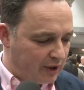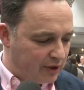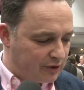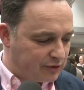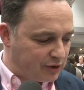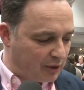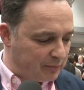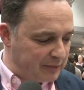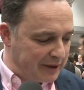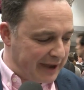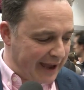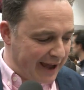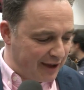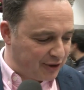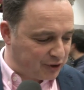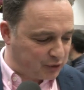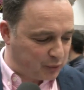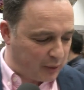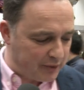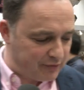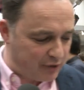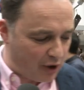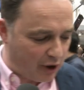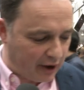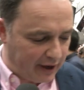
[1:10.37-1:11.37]
Something else
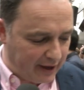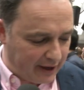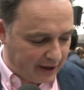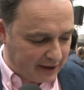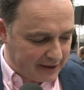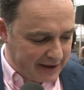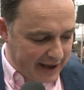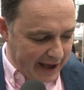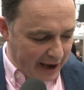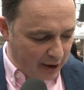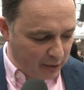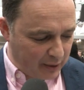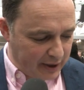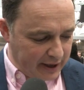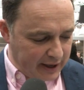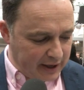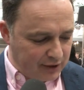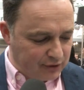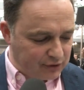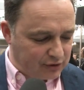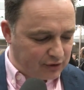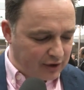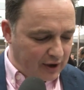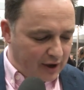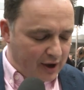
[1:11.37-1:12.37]
we've got here now
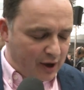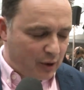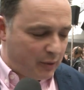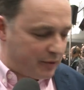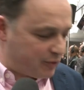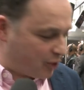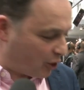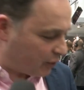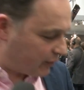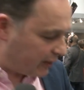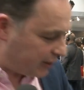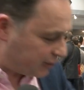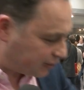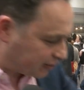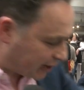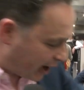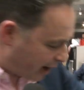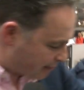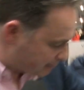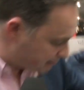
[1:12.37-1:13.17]
is we've got these